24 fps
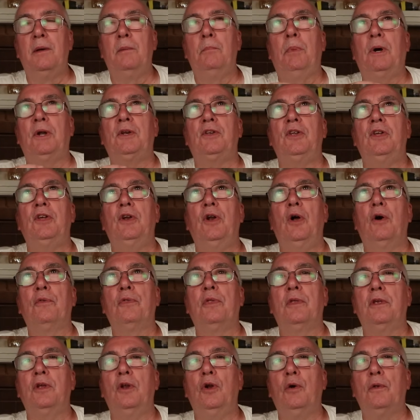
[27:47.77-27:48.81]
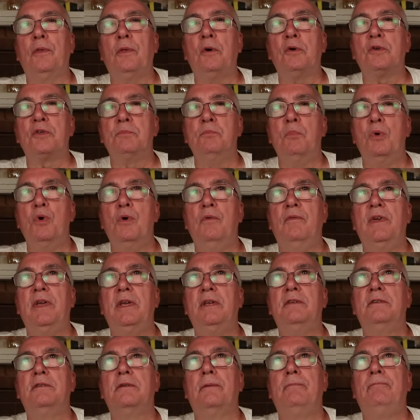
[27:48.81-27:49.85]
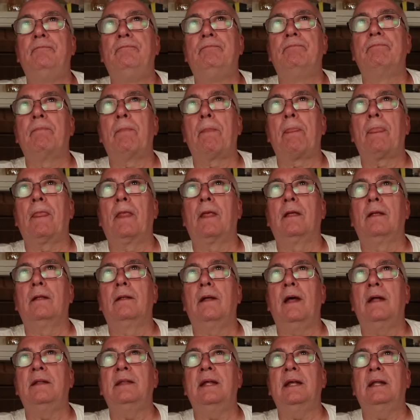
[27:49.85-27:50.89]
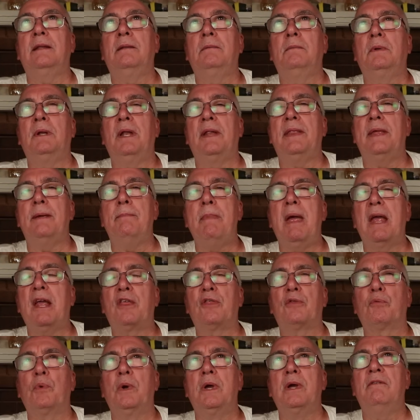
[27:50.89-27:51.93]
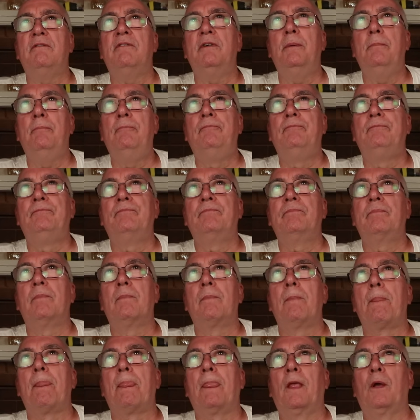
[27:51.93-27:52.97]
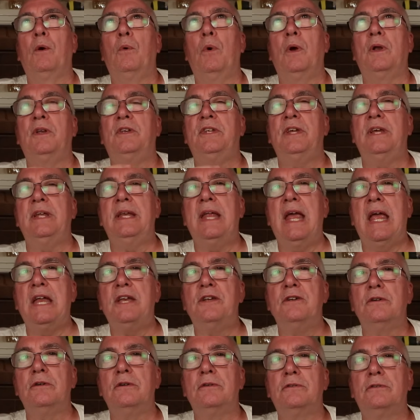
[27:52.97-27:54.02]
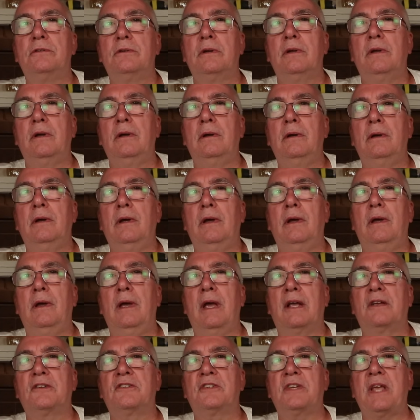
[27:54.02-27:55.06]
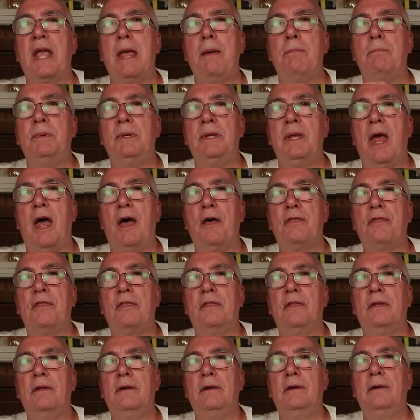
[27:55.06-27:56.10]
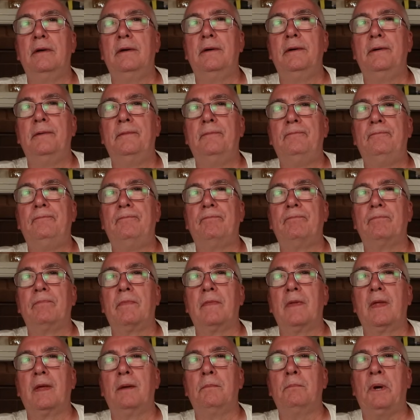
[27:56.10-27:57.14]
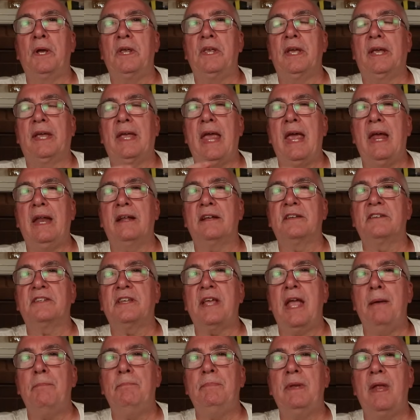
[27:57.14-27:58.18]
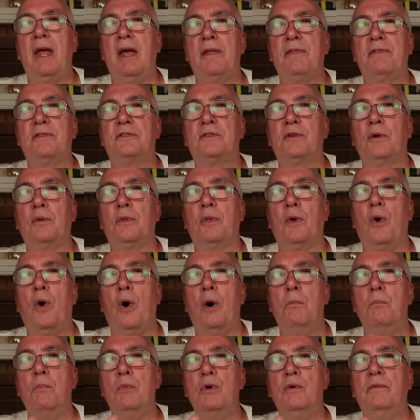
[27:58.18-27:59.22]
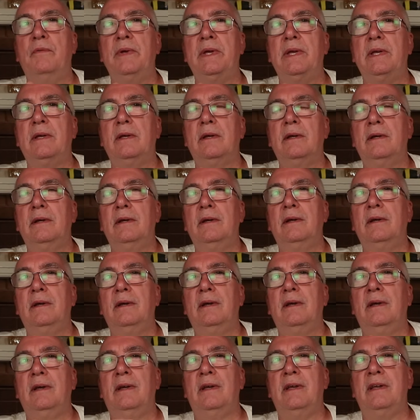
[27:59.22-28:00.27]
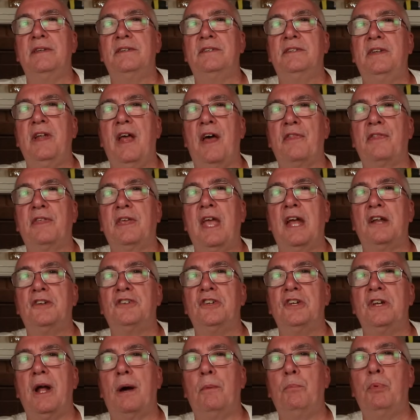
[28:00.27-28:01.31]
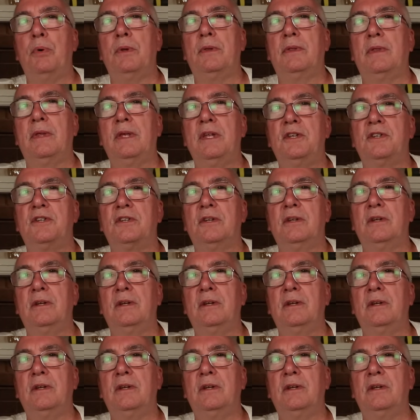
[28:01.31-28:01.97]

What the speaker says: But do you know those movies? I think did they make 3 of them where teenagers escape death? But you can't escape death, so the whole movie is death catching up with each